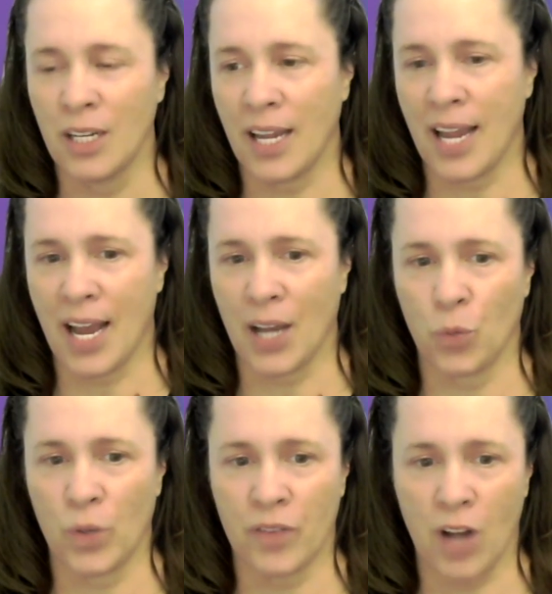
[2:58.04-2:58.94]
And
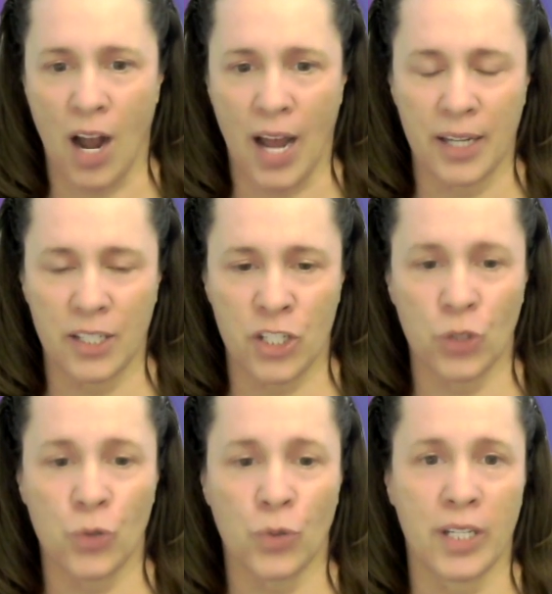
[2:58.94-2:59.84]
we've got
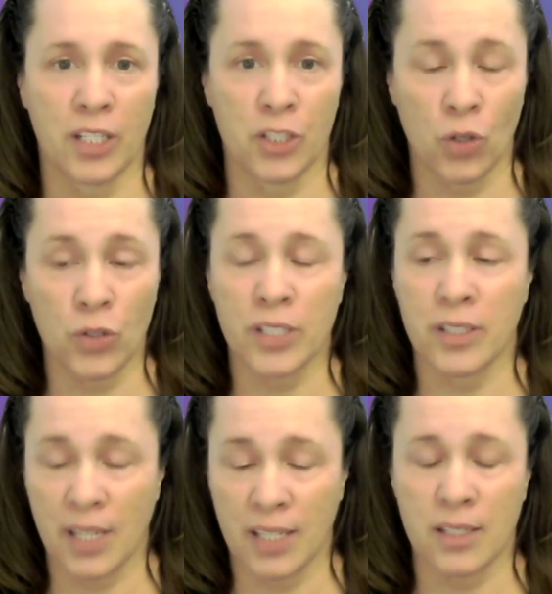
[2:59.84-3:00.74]
children and adults,
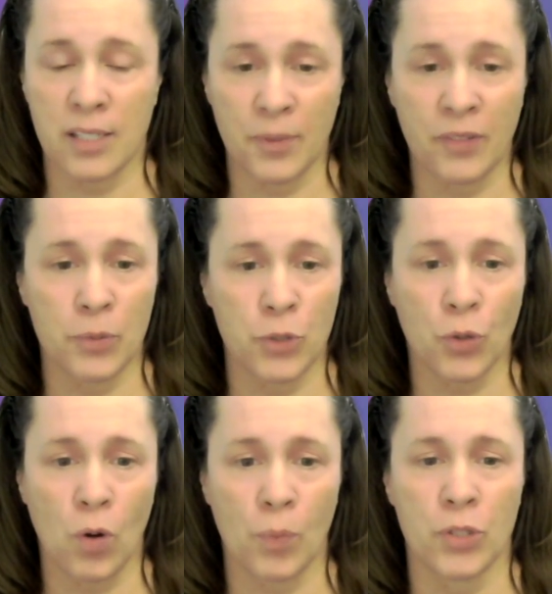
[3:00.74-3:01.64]
and some of them do
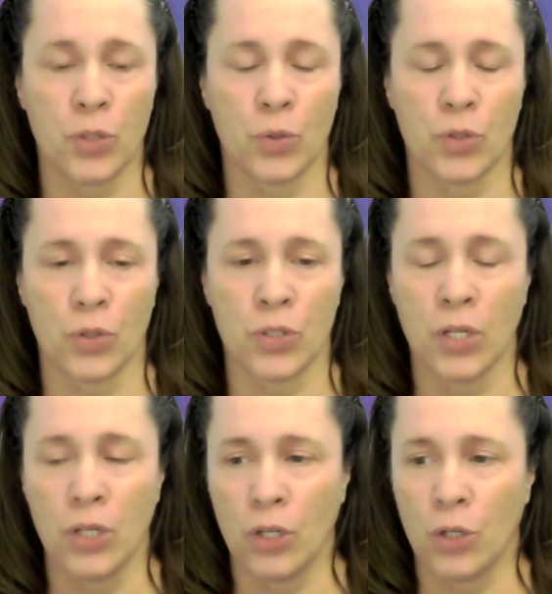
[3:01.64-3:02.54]
grow up into adults,
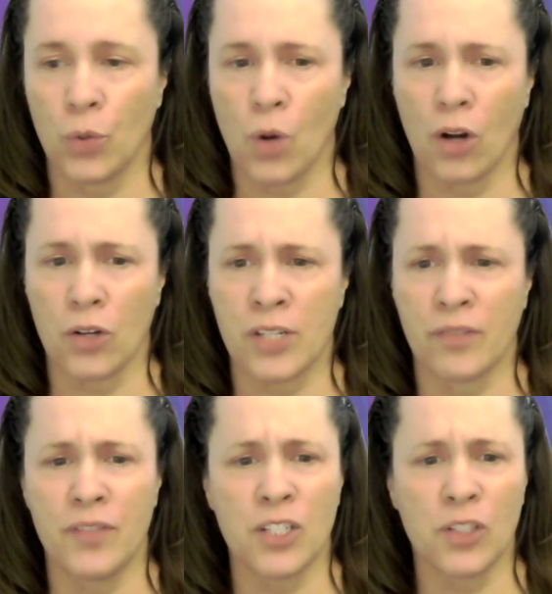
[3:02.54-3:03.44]
who are
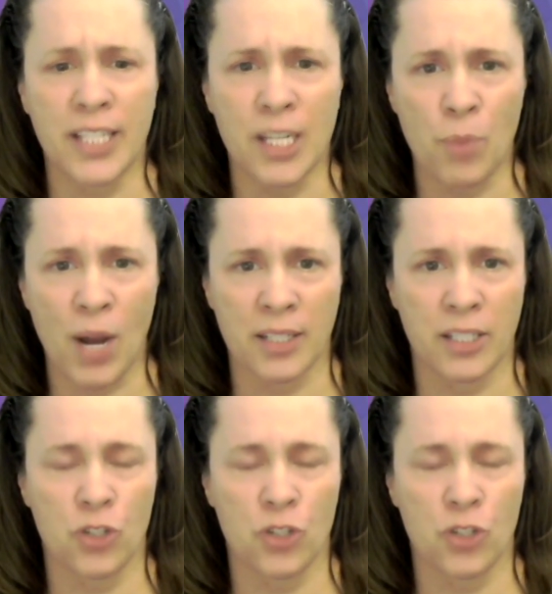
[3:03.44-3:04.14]
severely impacted and